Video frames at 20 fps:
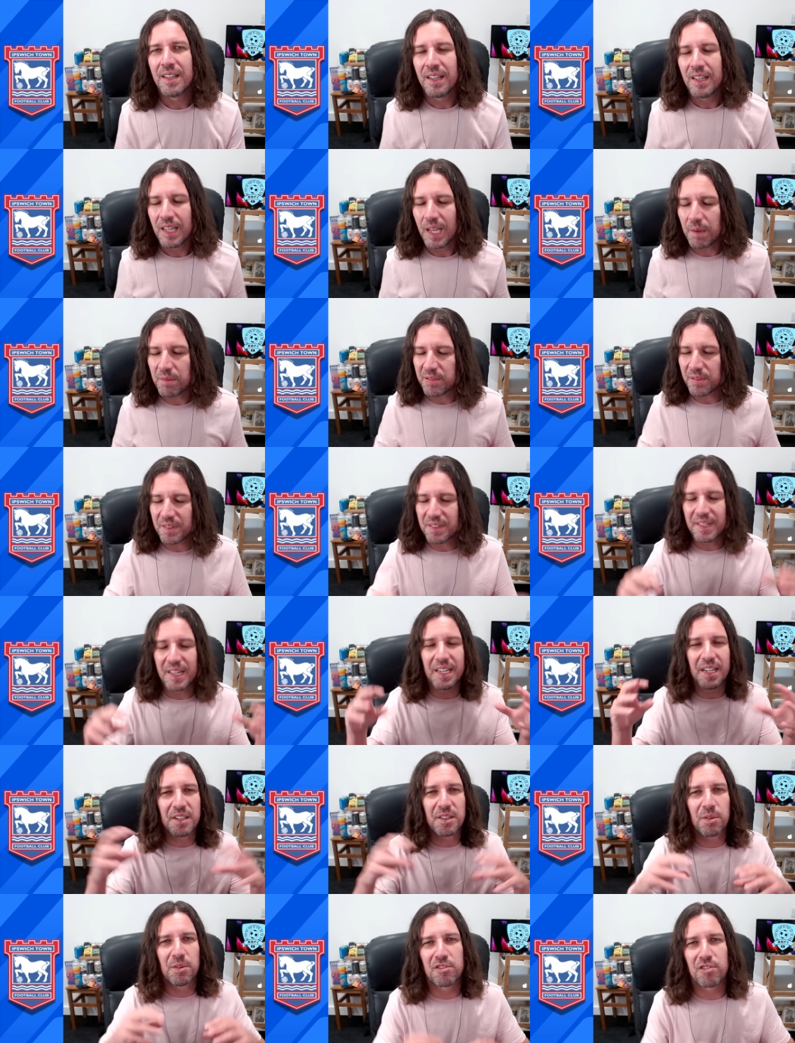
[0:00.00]
Ipswich
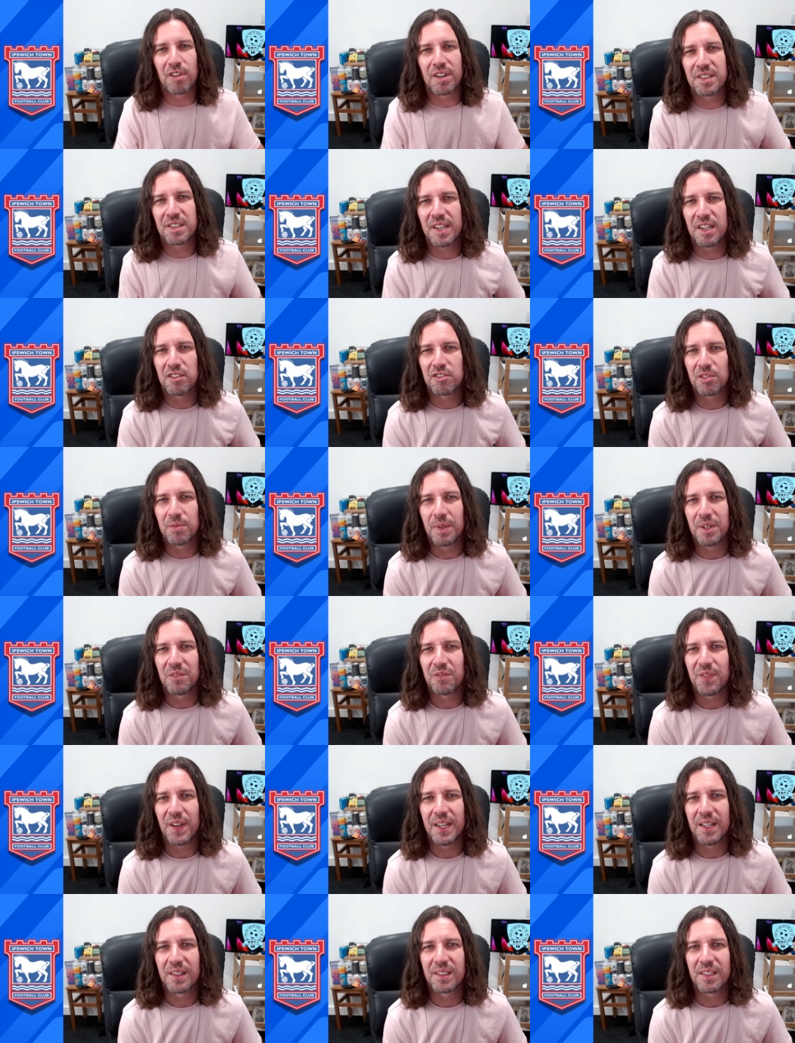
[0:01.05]
needed to address central
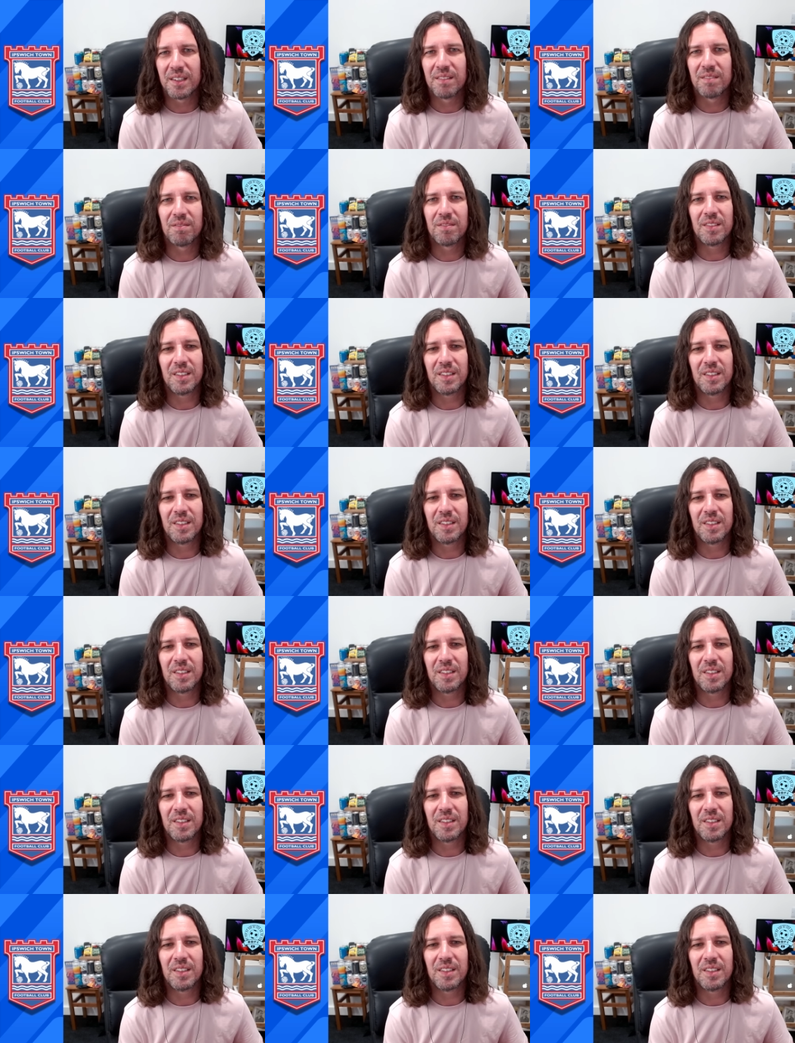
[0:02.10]
midfield and